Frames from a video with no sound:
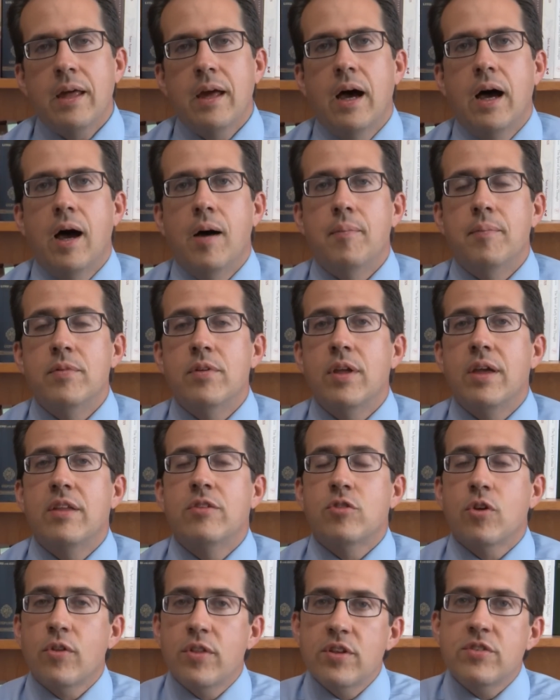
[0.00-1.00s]
Um,
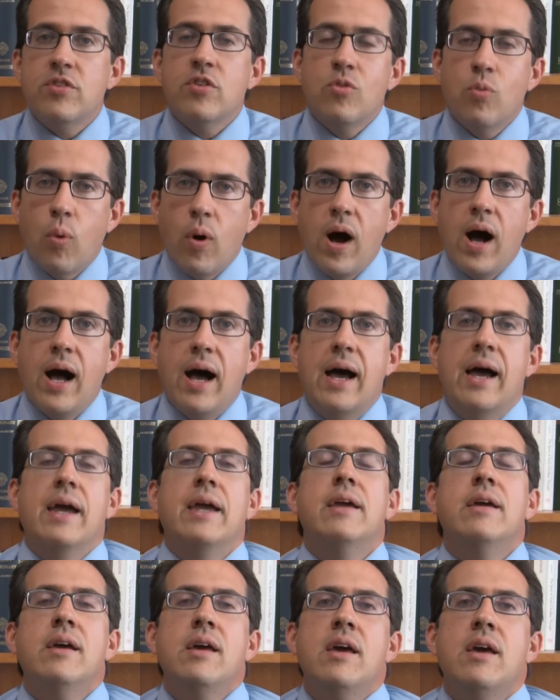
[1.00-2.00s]
and so this is
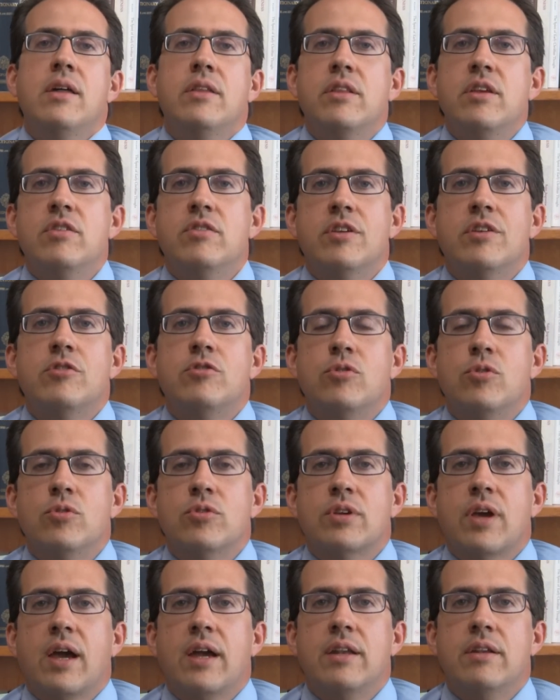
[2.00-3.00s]
why these
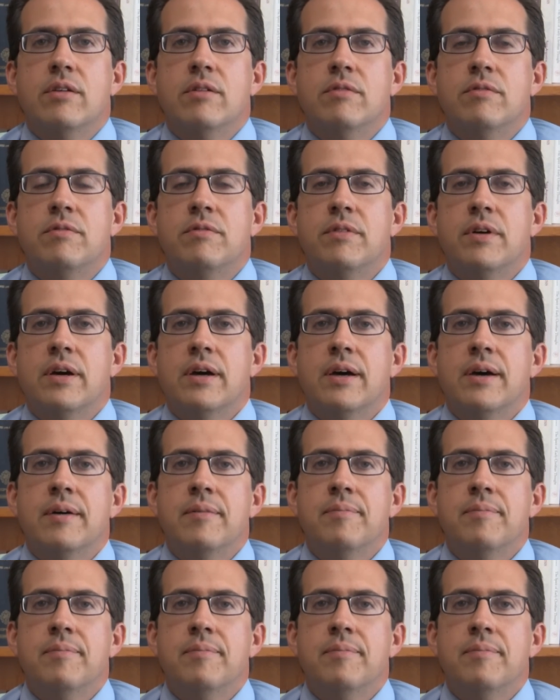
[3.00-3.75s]
issues kind of uh,